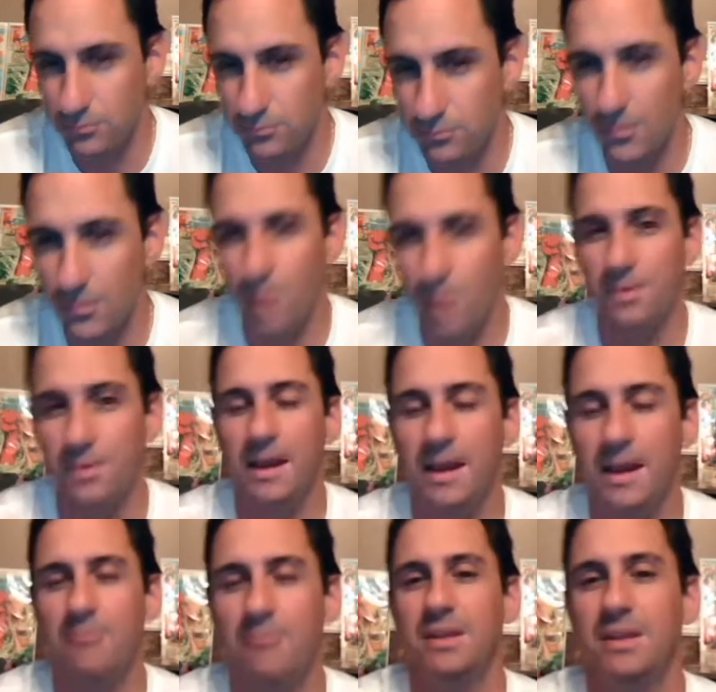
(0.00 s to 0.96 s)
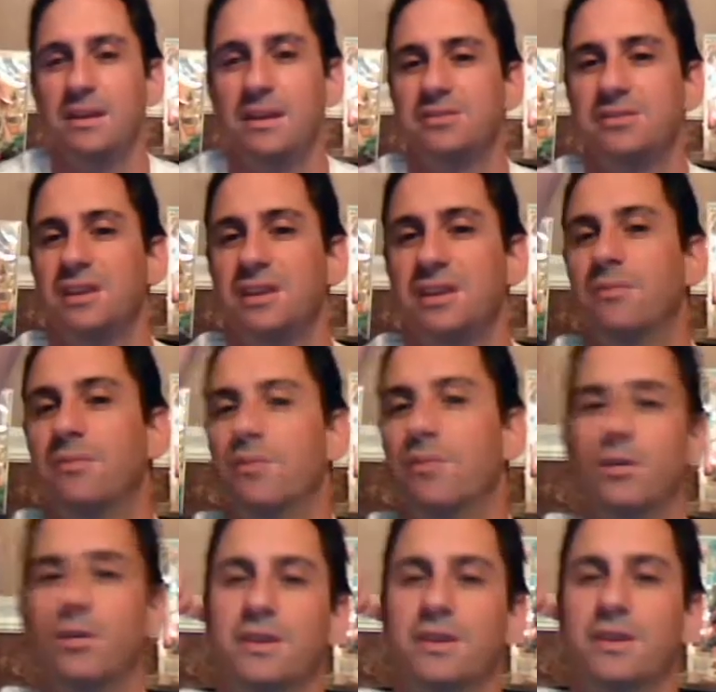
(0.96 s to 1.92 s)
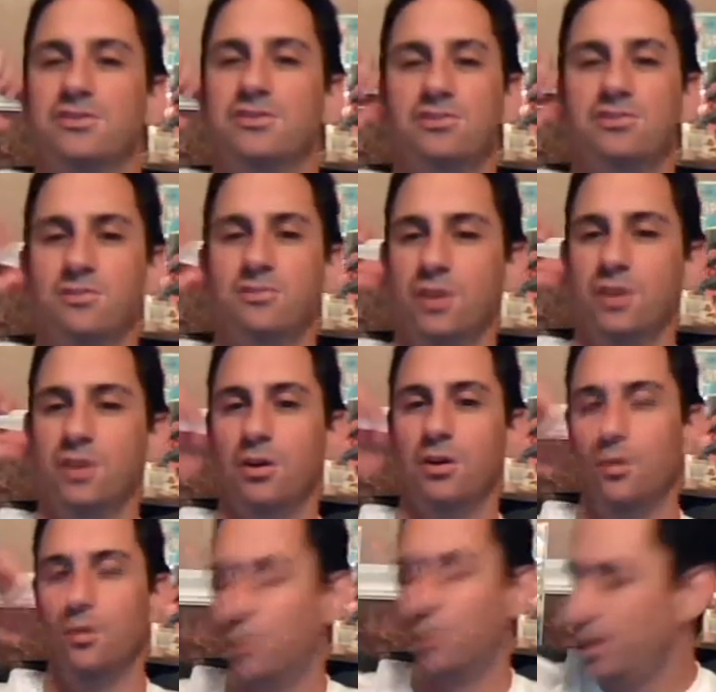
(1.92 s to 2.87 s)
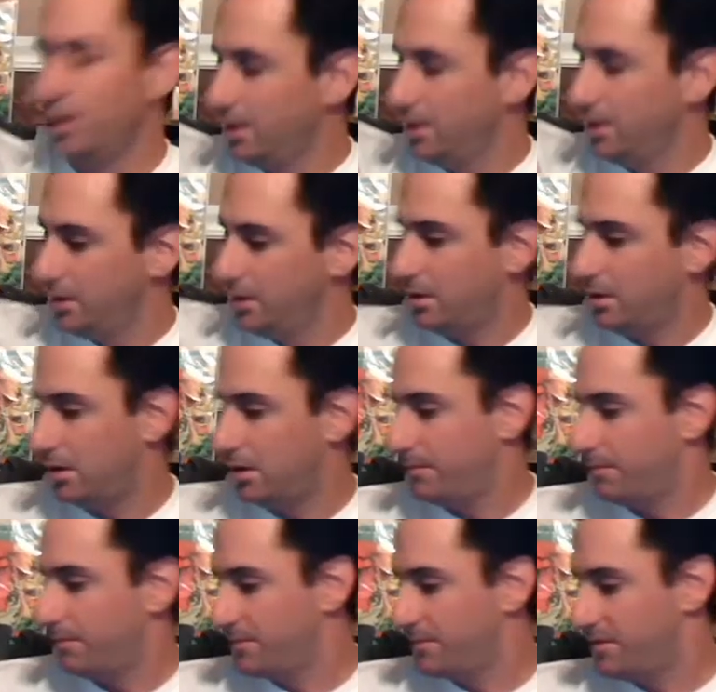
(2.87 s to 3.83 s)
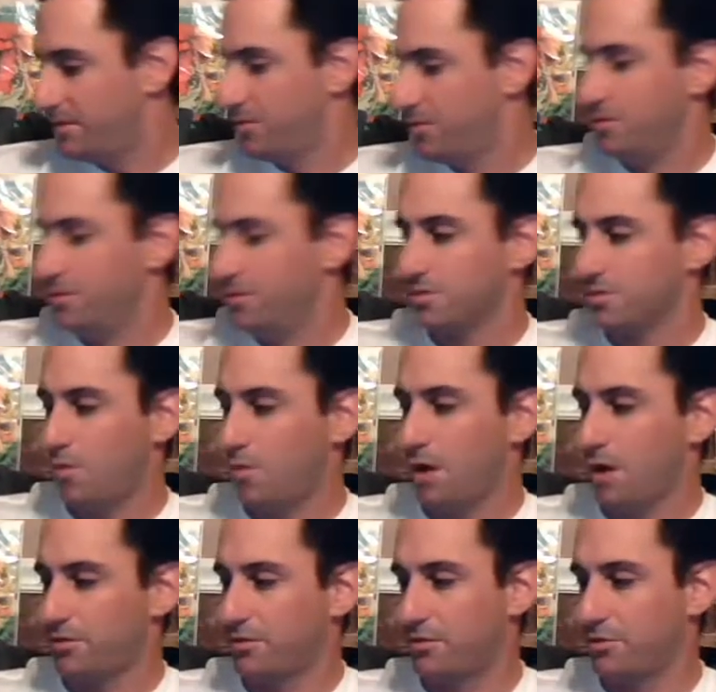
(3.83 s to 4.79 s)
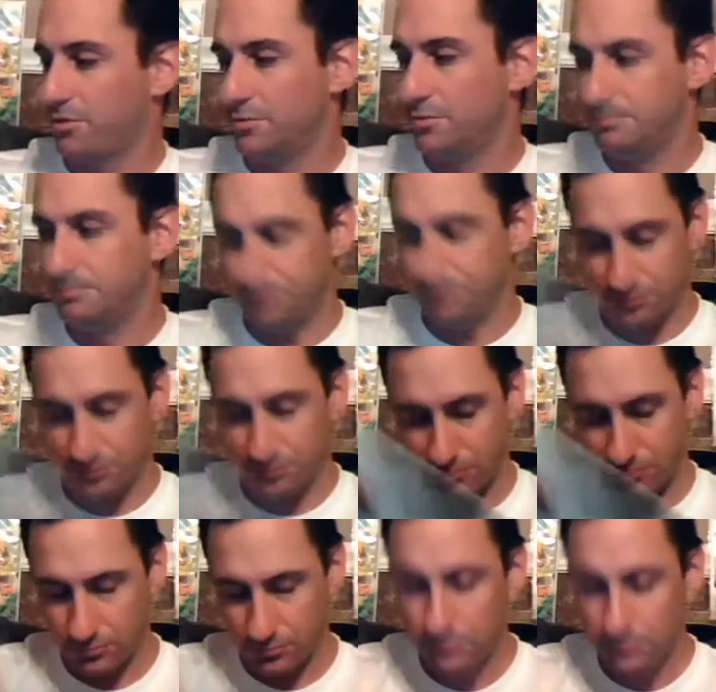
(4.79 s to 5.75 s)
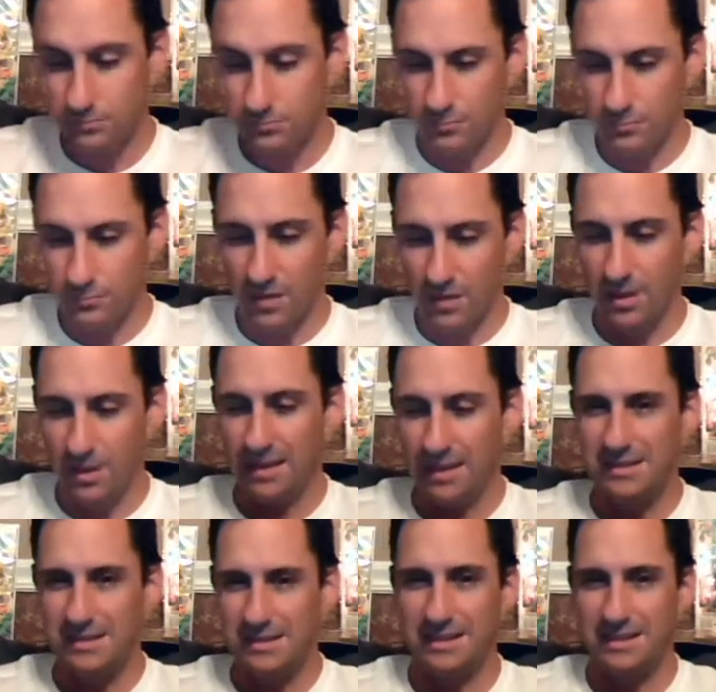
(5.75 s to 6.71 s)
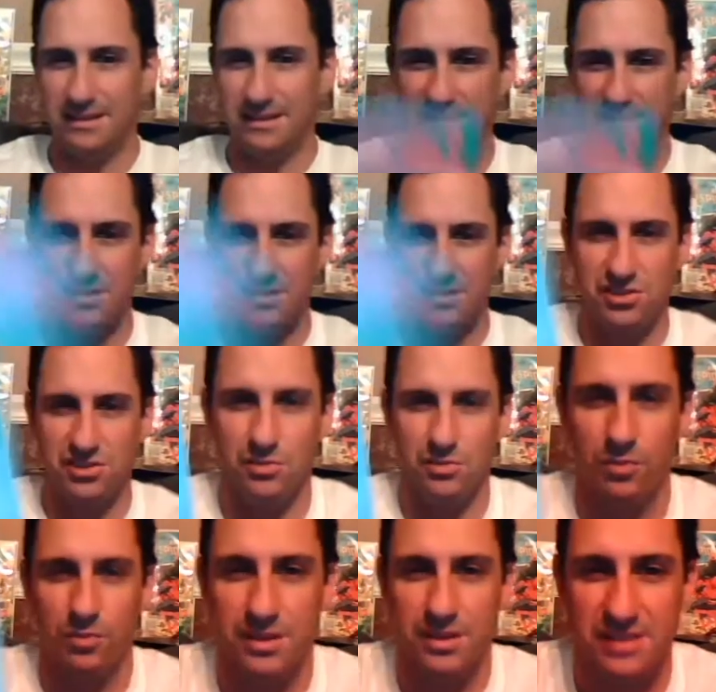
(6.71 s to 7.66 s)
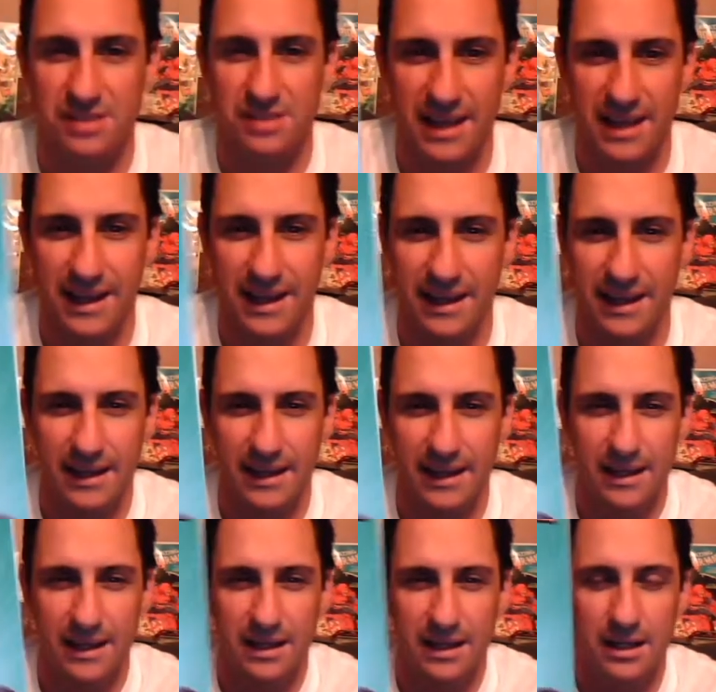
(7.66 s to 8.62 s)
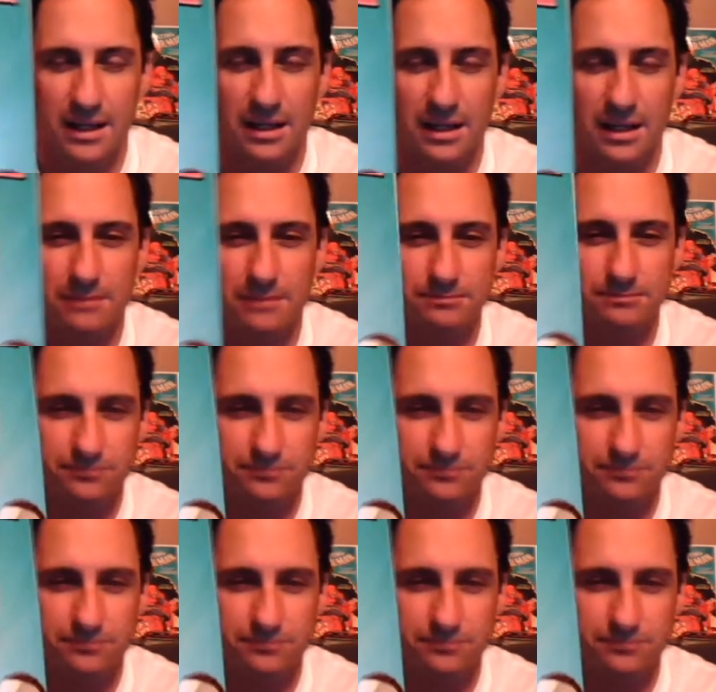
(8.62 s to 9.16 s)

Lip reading: with that being said, we're going to go uh, through this walkthrough. Like I said, this issue um,